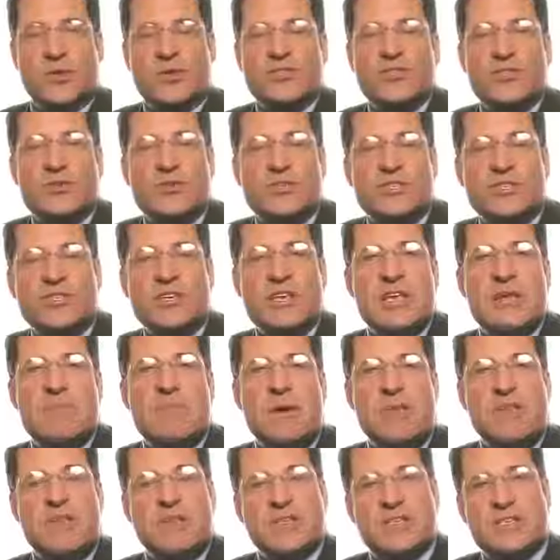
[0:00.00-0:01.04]
So as you
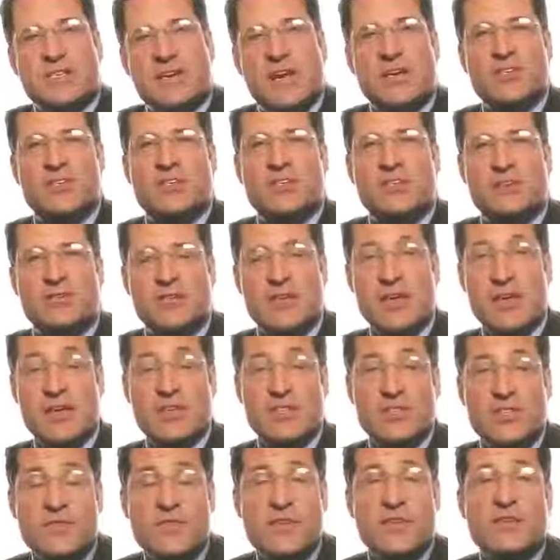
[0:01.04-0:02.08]
see by the discussion of
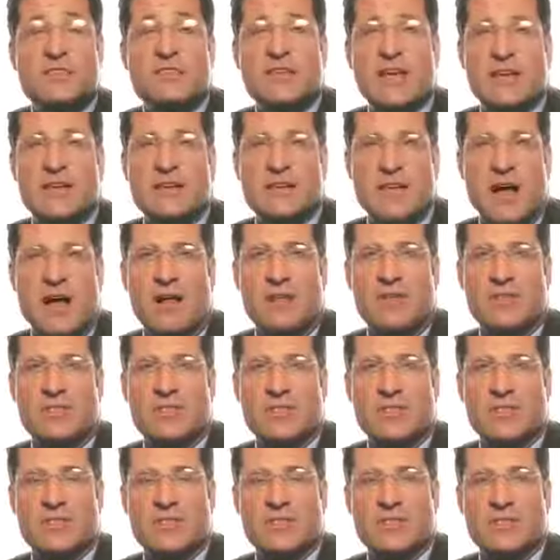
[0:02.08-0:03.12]
each of these
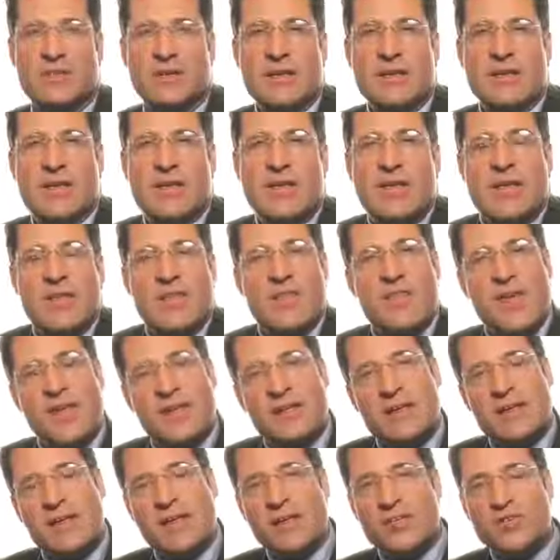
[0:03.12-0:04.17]
technologies,
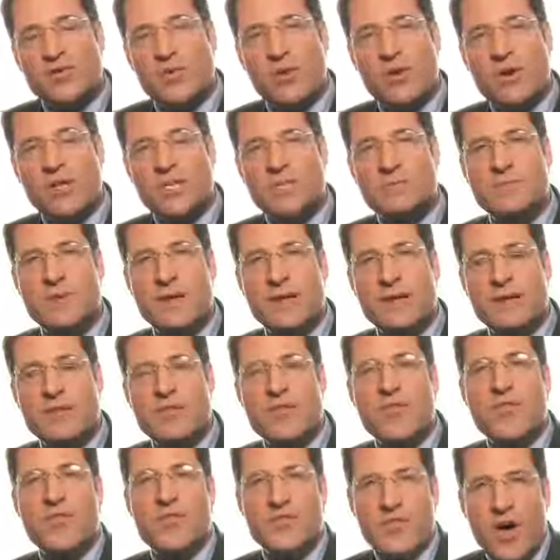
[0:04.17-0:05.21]
that each one has
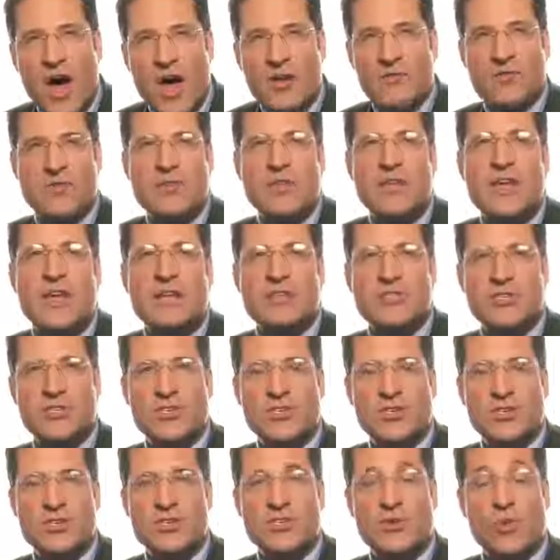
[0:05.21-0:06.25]
been thoughtfully
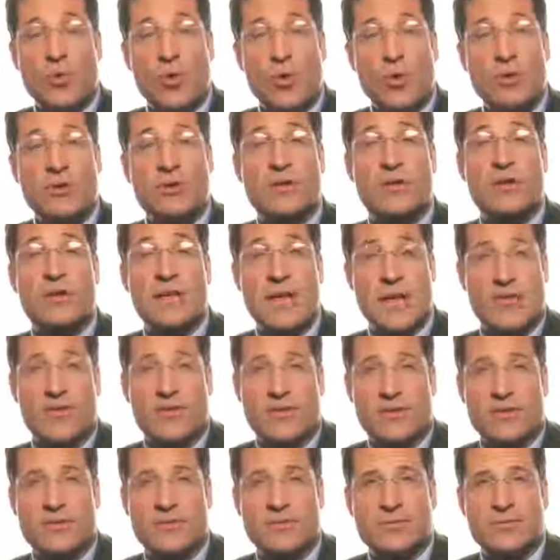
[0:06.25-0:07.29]
engineered to work
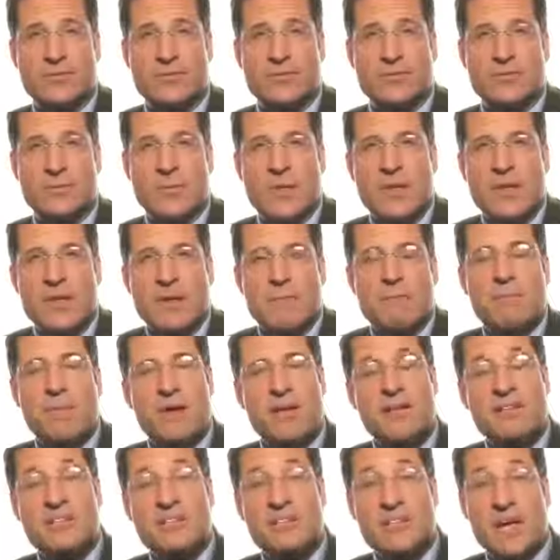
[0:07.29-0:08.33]
together.
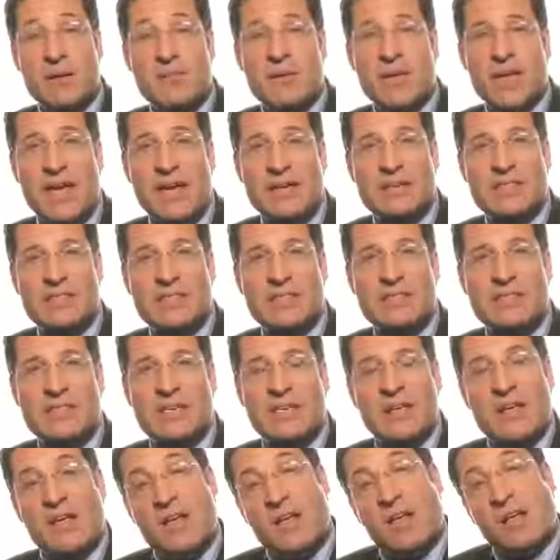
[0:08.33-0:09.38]
But in some
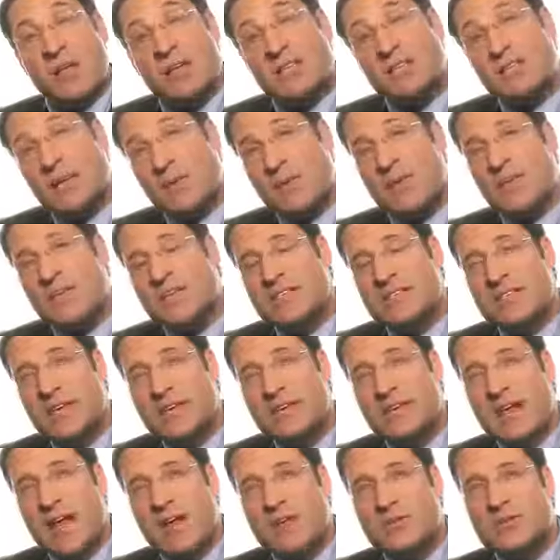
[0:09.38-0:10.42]
cases, some of these
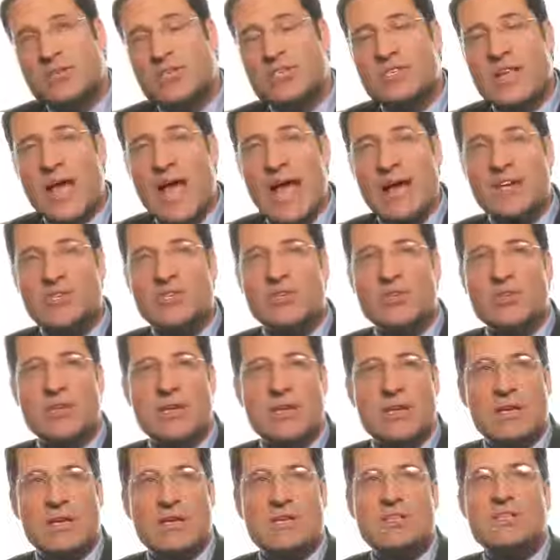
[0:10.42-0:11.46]
technologies
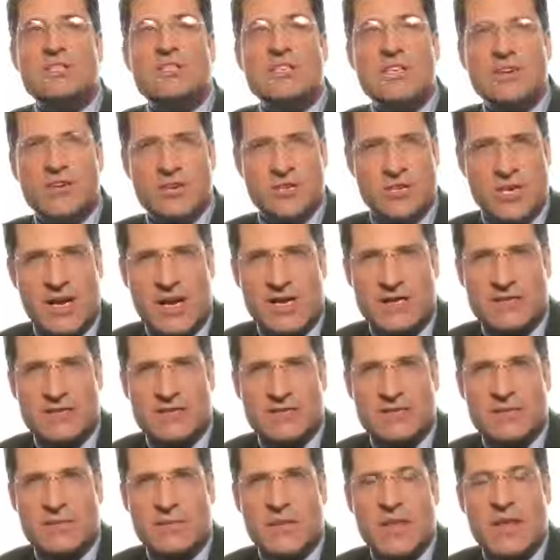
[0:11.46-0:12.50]
actually
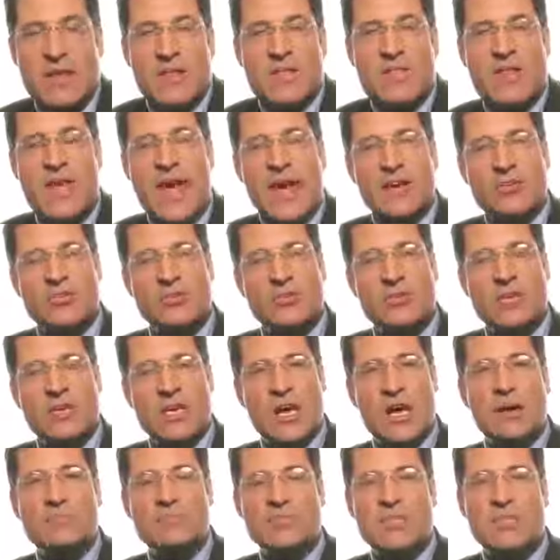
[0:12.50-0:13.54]
synergize. They actually
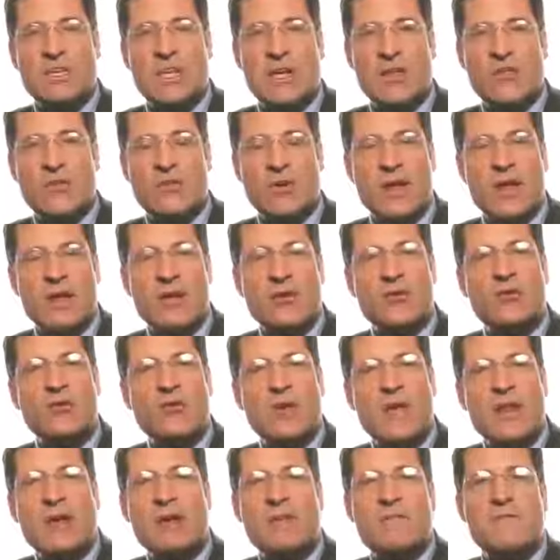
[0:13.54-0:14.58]
come together and
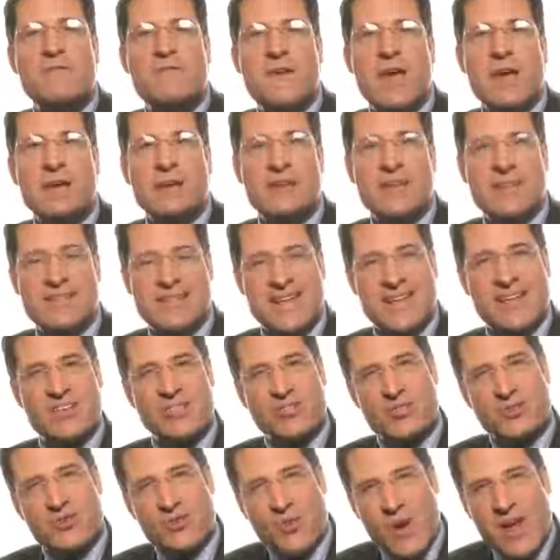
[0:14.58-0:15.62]
create an effect
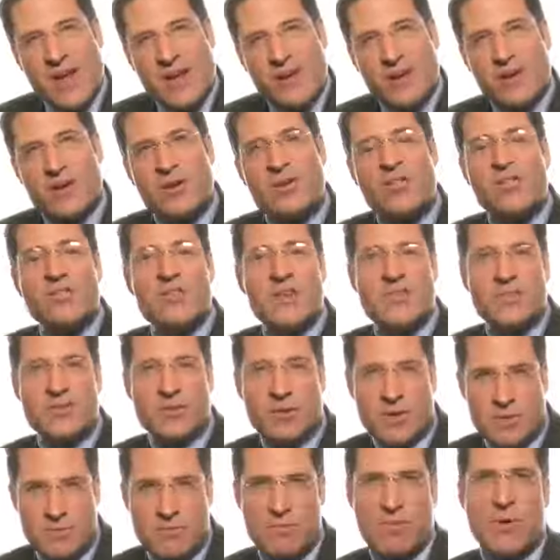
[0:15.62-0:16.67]
that is greater
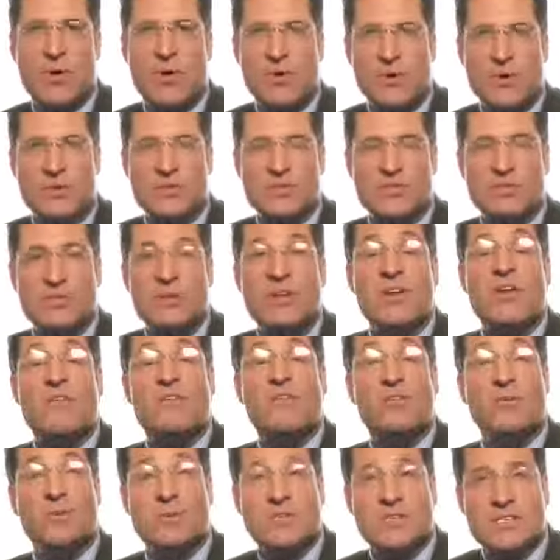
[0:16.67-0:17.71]
than their components.
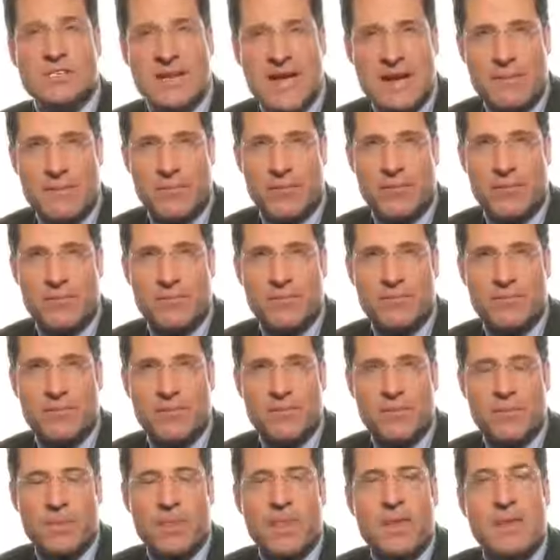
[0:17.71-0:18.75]
For example,
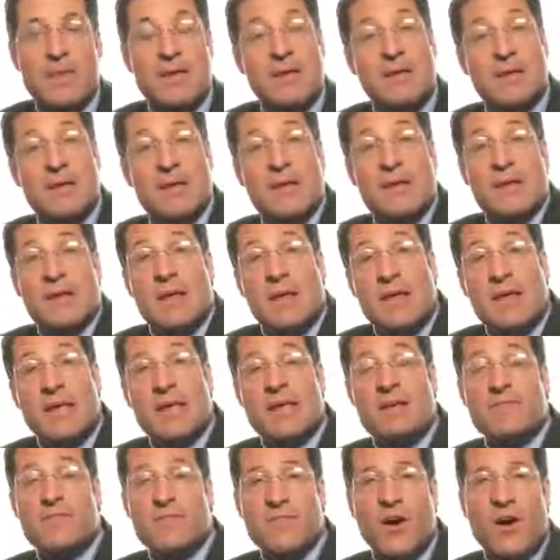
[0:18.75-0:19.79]

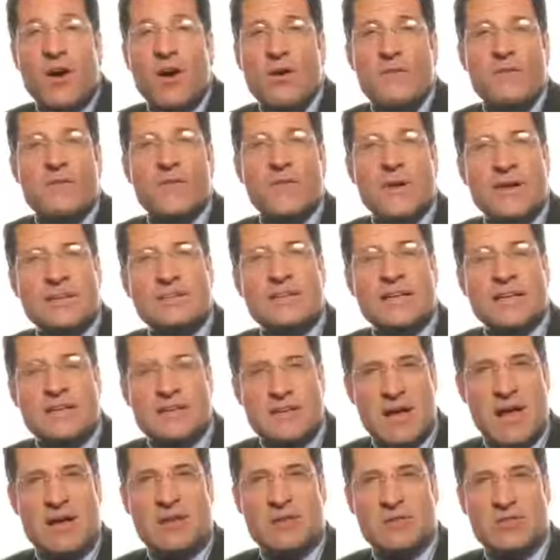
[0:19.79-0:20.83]
in far infrared
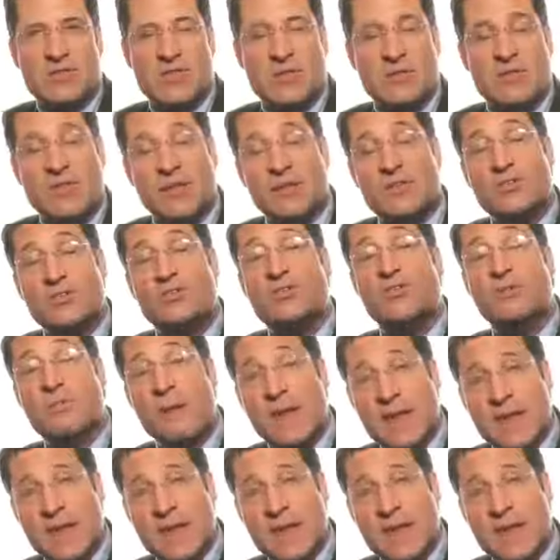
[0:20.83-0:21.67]
technology that is